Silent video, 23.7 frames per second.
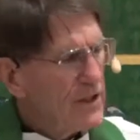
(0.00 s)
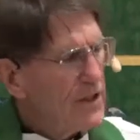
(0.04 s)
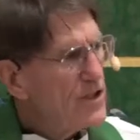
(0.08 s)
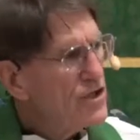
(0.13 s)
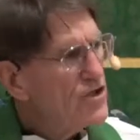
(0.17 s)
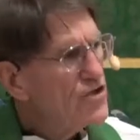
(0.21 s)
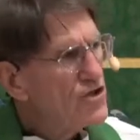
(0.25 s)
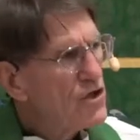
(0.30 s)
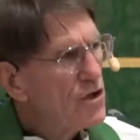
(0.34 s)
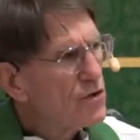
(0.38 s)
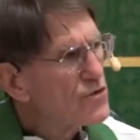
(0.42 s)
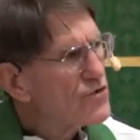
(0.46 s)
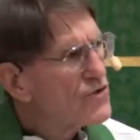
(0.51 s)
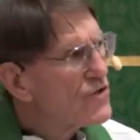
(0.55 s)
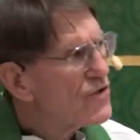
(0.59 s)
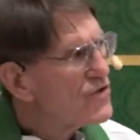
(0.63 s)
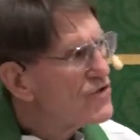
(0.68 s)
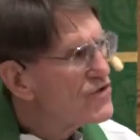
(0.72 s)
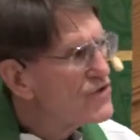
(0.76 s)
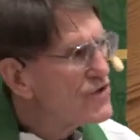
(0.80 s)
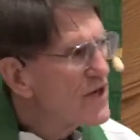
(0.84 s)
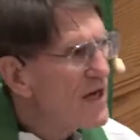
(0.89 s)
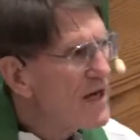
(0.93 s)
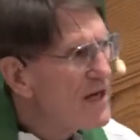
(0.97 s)
He shows the
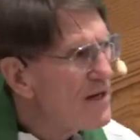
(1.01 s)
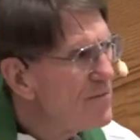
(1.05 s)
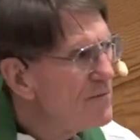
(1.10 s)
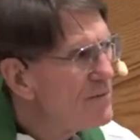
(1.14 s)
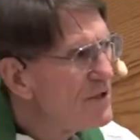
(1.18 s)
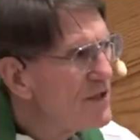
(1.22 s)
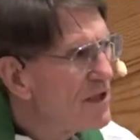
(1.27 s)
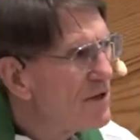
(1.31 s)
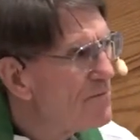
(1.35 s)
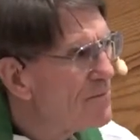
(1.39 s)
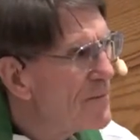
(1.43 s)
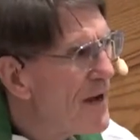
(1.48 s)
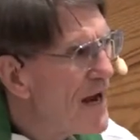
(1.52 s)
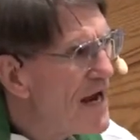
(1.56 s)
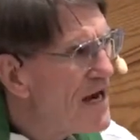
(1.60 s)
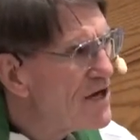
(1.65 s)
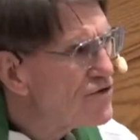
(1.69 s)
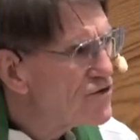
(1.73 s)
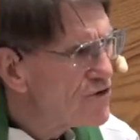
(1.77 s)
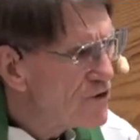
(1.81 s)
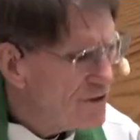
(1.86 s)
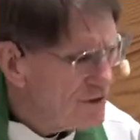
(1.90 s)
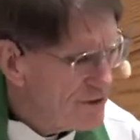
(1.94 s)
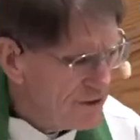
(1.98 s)
same
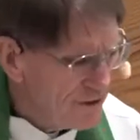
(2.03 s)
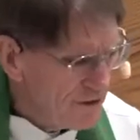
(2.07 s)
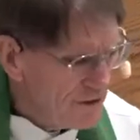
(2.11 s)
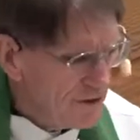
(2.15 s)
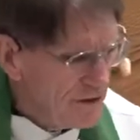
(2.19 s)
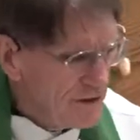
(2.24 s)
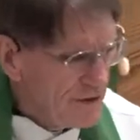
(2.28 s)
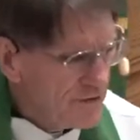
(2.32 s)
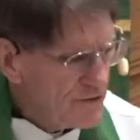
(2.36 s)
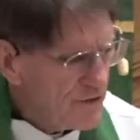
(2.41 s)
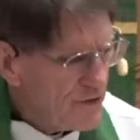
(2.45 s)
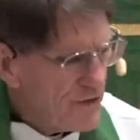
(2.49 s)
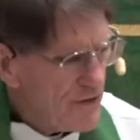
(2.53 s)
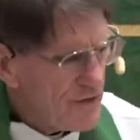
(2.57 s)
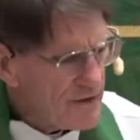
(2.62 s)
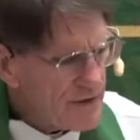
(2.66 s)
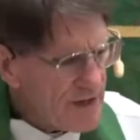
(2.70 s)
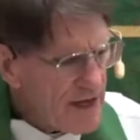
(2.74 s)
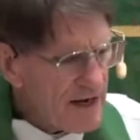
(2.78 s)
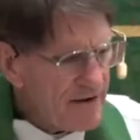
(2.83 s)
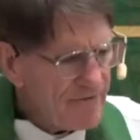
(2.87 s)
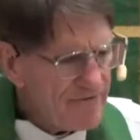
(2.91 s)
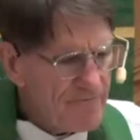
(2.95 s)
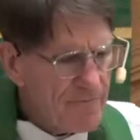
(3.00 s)
compassion to the
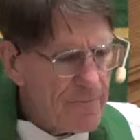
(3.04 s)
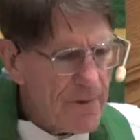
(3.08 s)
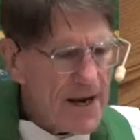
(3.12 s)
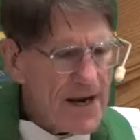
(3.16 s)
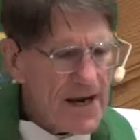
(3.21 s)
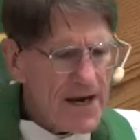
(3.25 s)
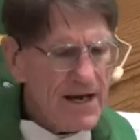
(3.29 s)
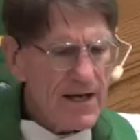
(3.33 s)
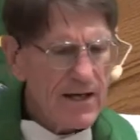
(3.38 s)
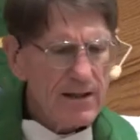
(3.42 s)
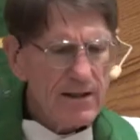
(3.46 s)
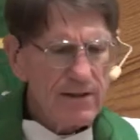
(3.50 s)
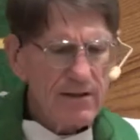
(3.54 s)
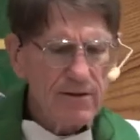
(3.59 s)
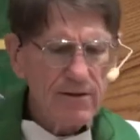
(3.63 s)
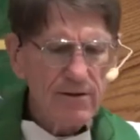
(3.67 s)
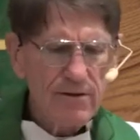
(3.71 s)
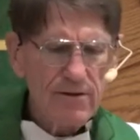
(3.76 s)
deaf man